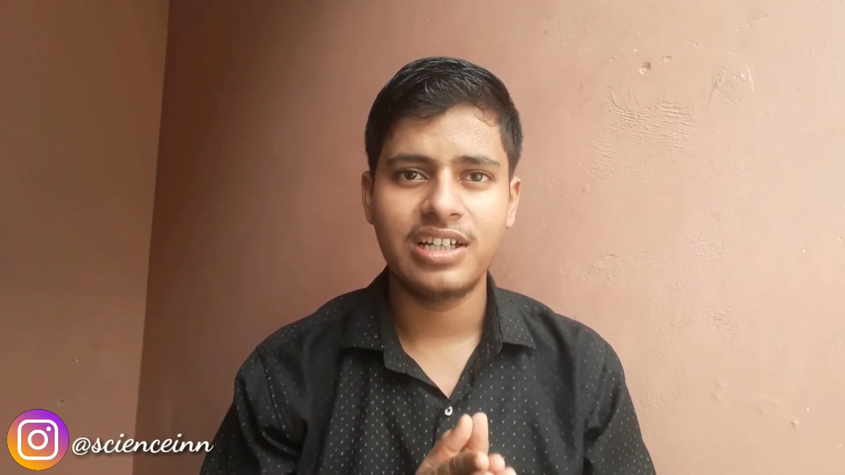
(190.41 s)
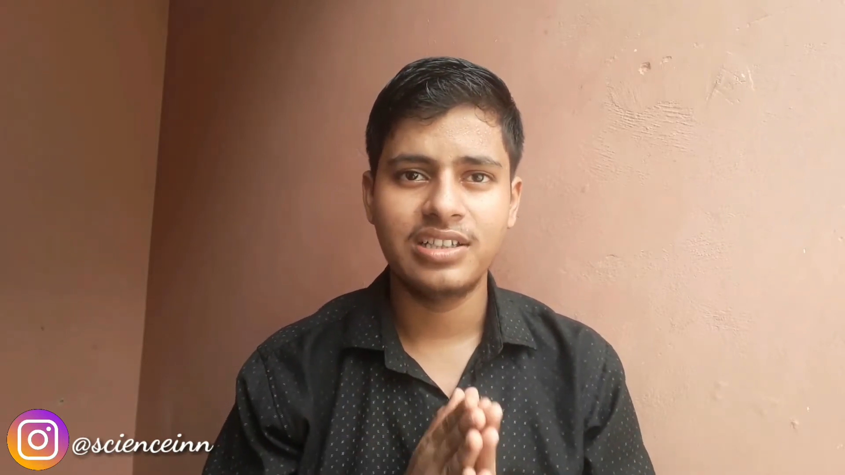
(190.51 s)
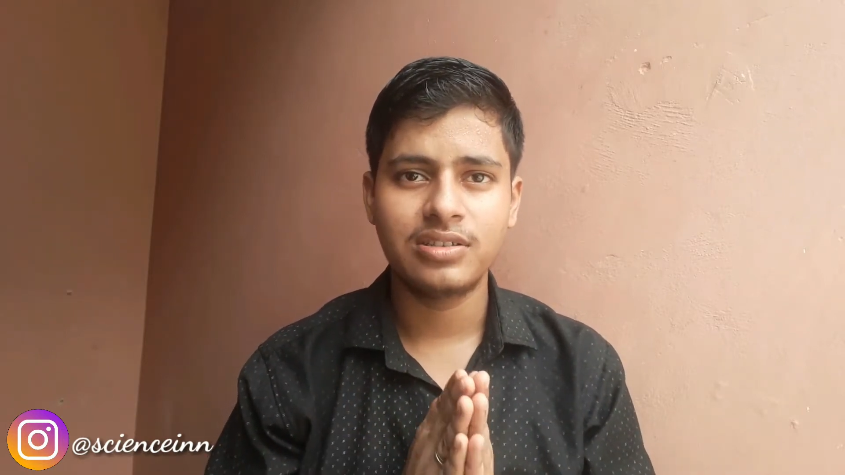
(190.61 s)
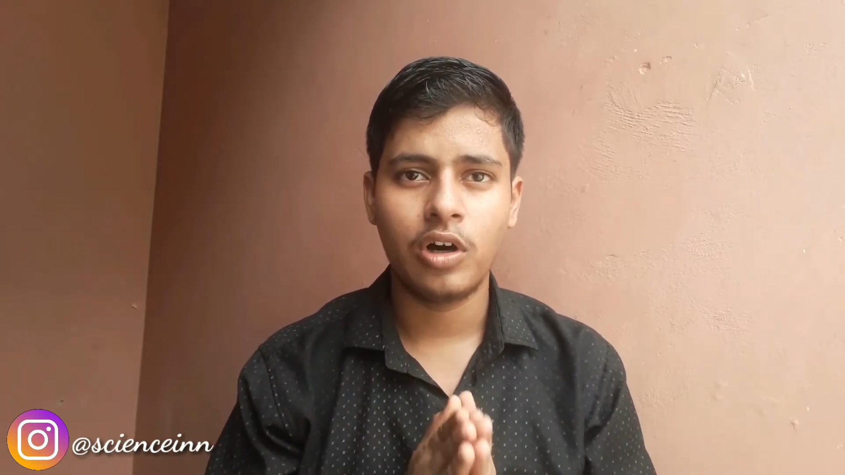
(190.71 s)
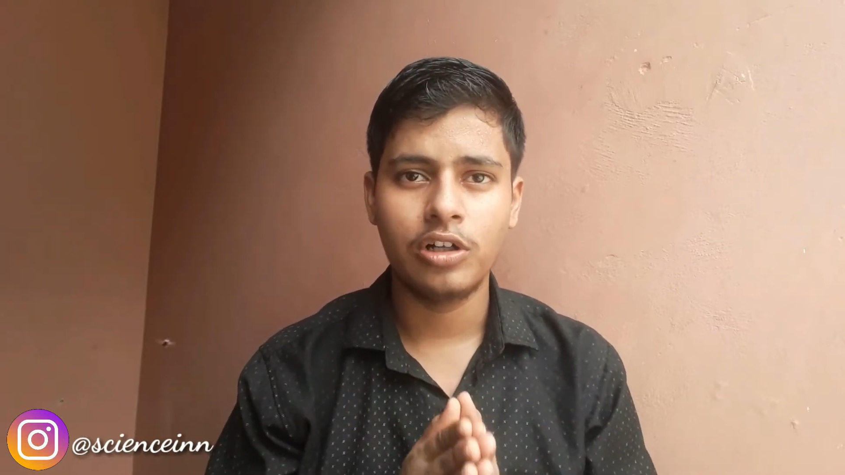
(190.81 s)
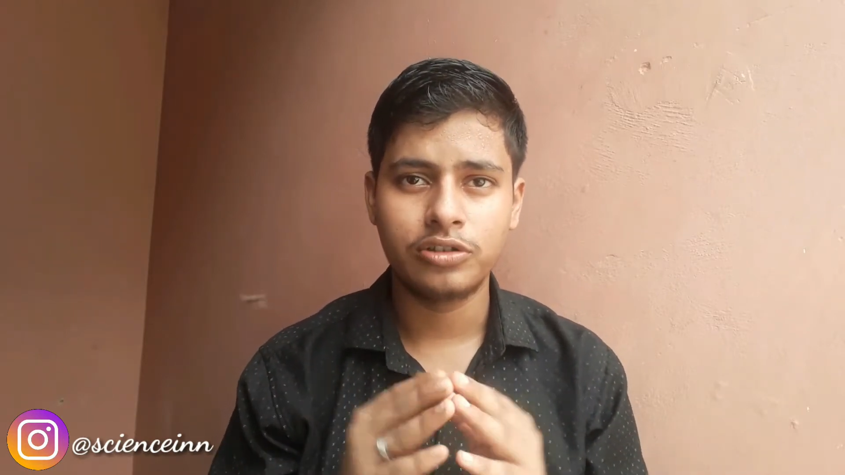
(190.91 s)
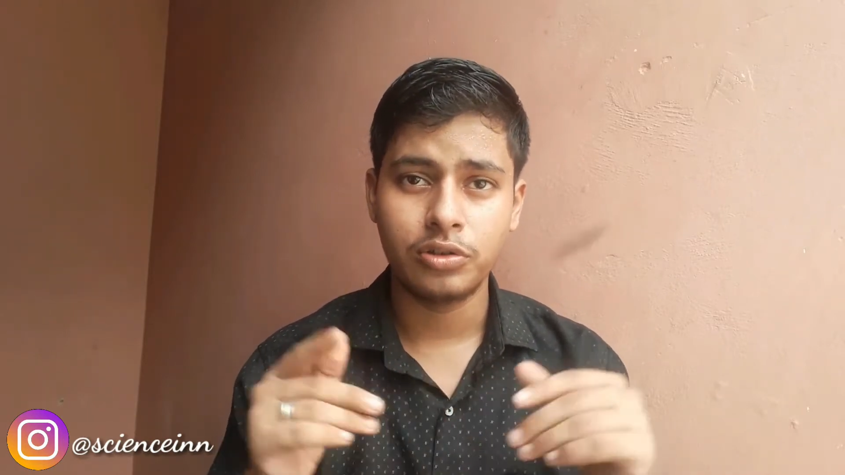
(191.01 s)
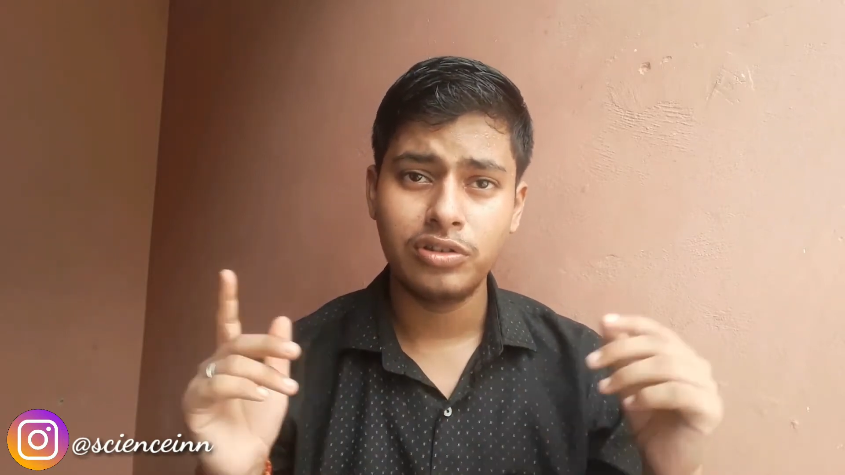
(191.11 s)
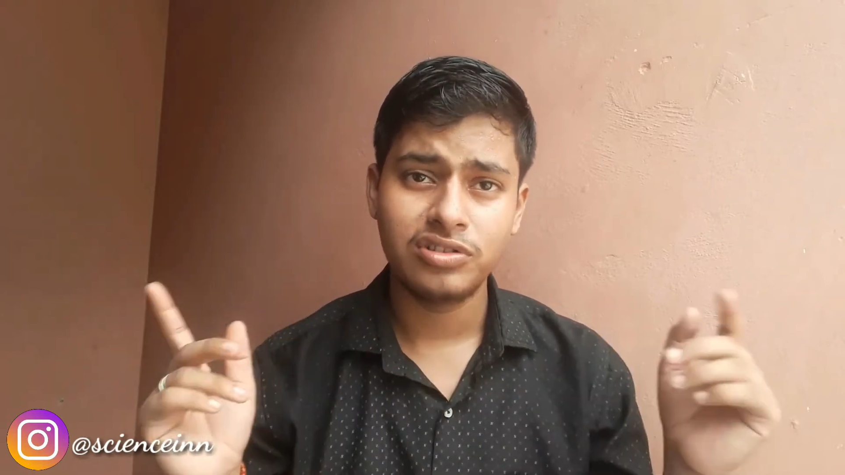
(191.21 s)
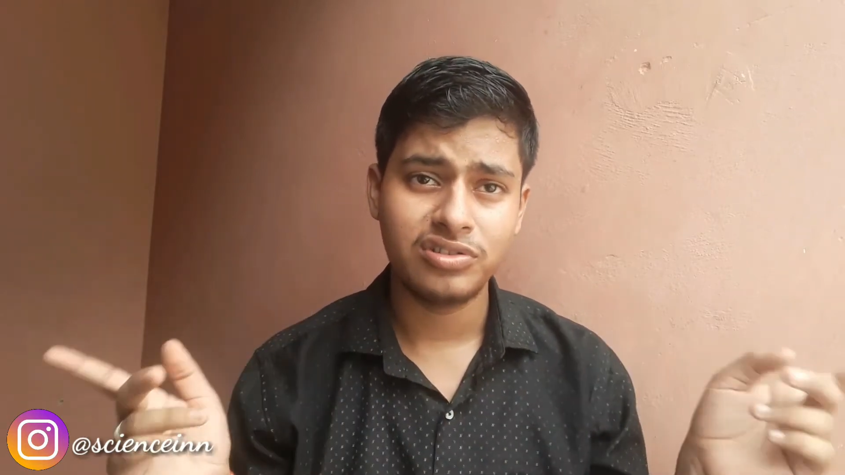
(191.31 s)
is
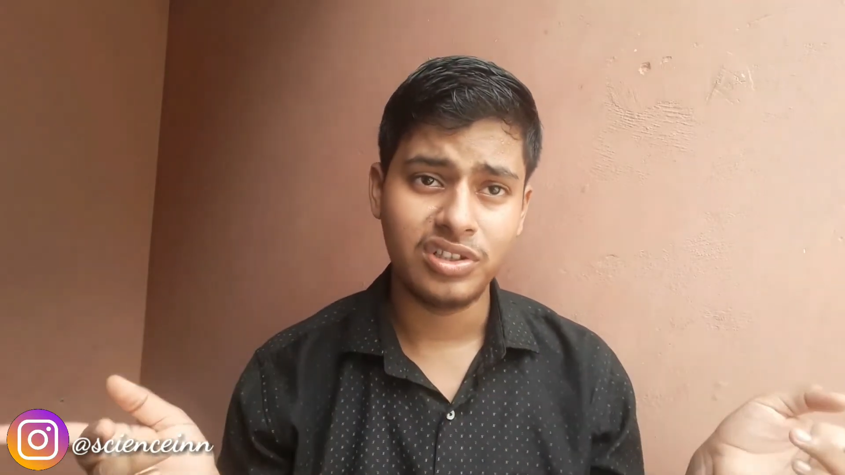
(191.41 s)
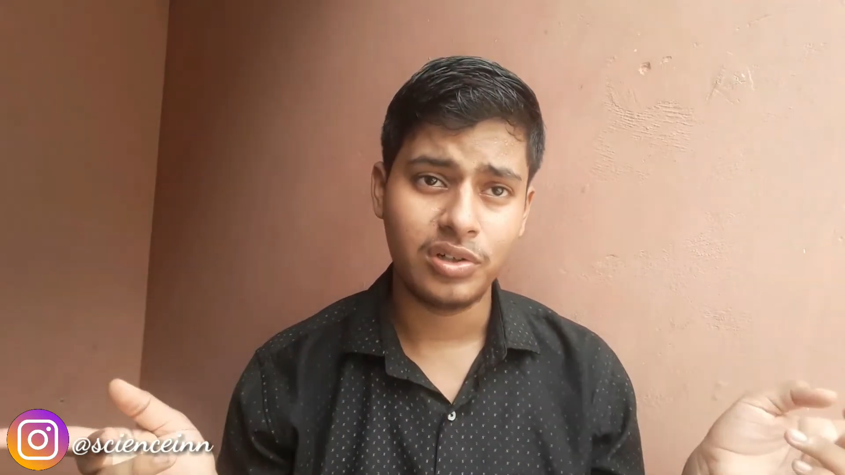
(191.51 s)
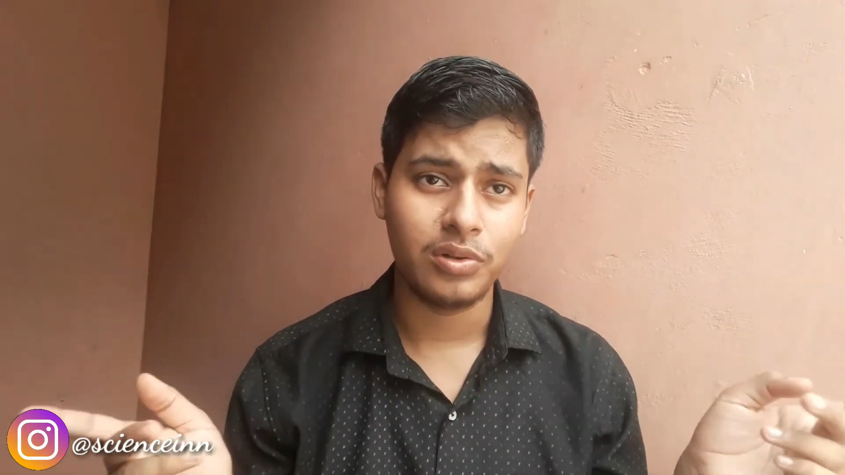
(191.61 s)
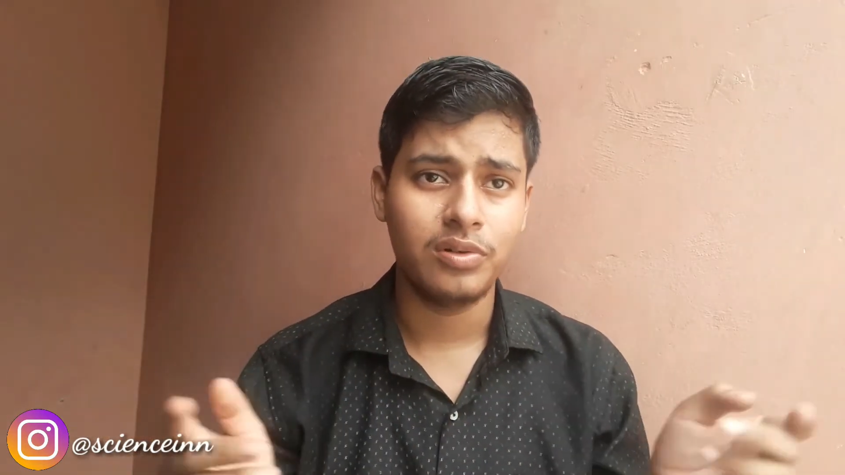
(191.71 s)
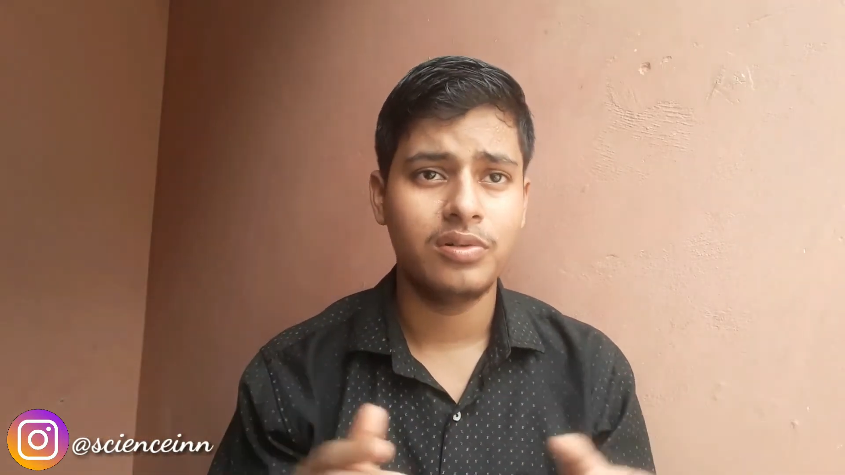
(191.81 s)
also zero.